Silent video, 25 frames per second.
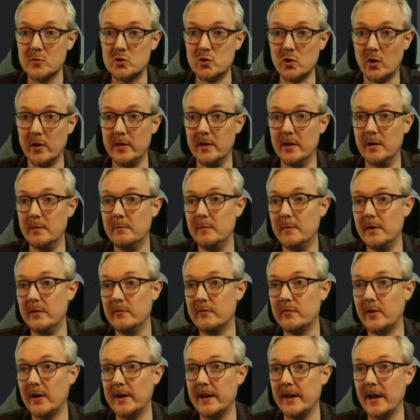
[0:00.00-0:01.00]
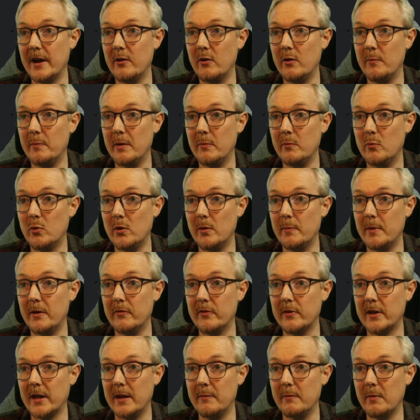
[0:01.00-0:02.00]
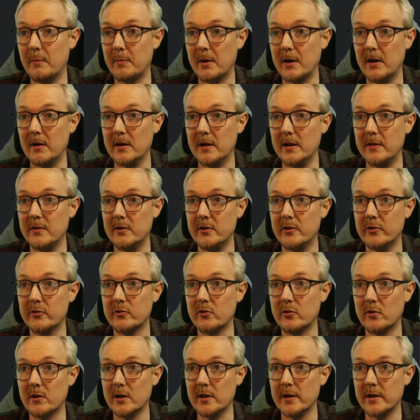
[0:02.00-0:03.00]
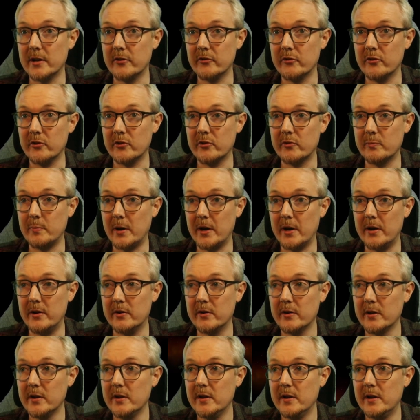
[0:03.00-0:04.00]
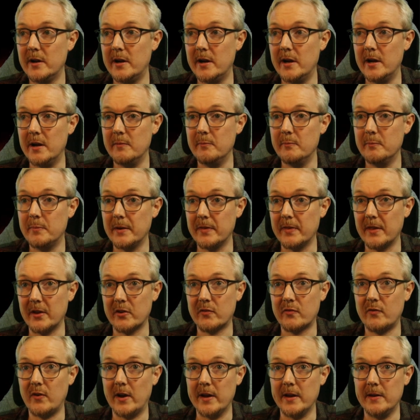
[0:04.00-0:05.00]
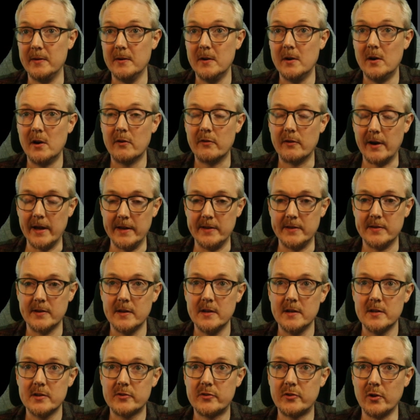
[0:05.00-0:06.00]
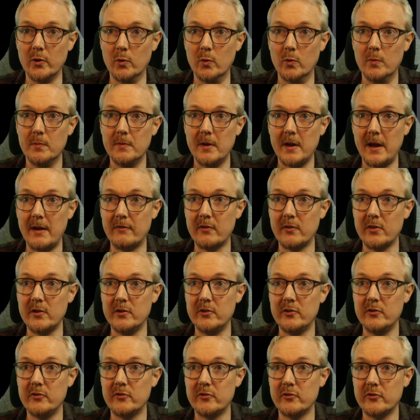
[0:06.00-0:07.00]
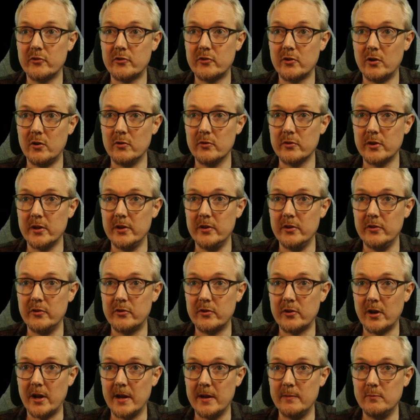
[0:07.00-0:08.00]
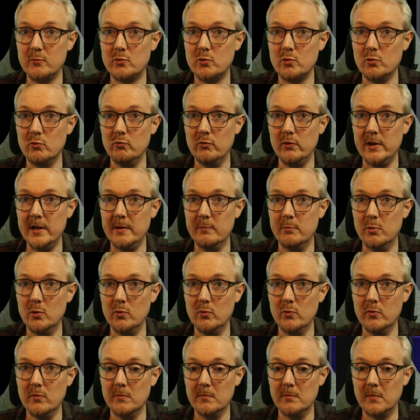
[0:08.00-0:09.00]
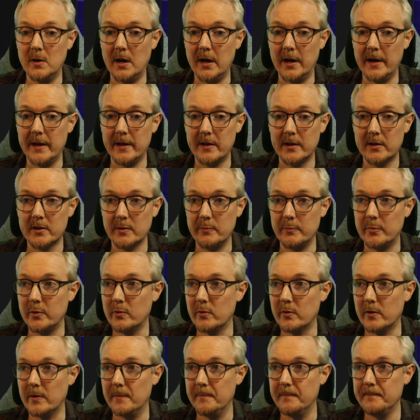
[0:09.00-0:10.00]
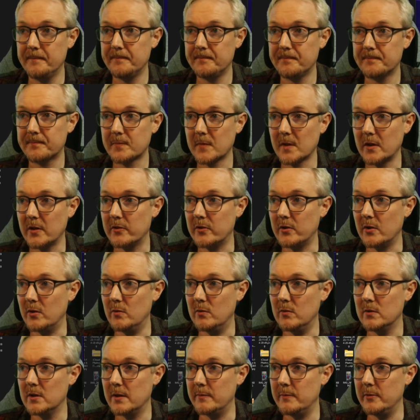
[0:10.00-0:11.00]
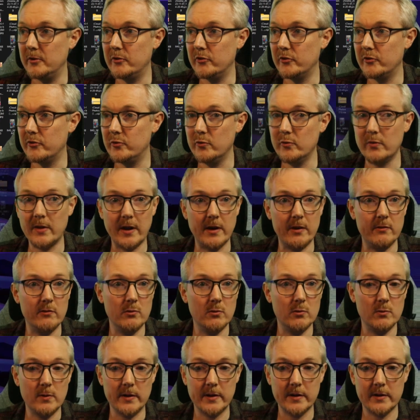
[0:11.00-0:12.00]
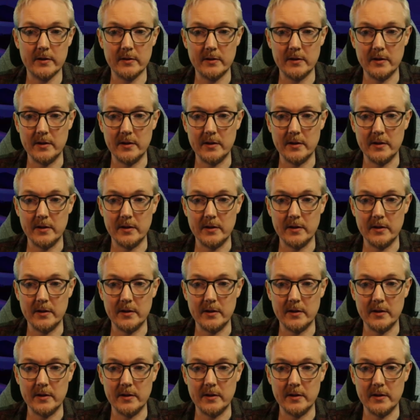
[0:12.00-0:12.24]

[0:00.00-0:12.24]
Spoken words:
join them and find out a bit more about the game. Apparently the Discord link has expired, but that's fine. Right, so everything is installed. It's time to reboot my computer. So let me just do that real quick.